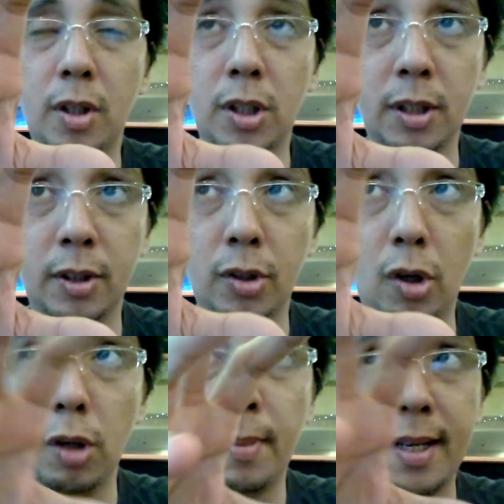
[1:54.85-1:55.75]
on
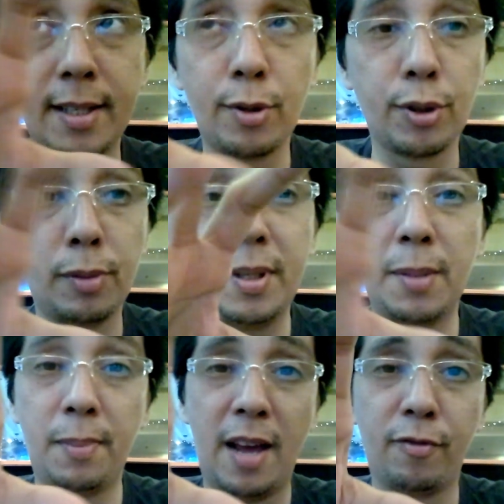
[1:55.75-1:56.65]
all my social
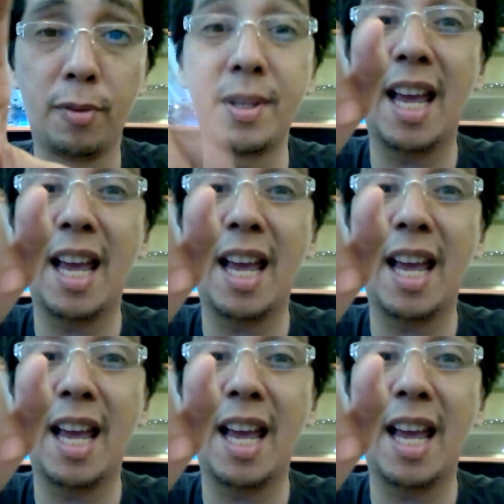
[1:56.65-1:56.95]
media platforms,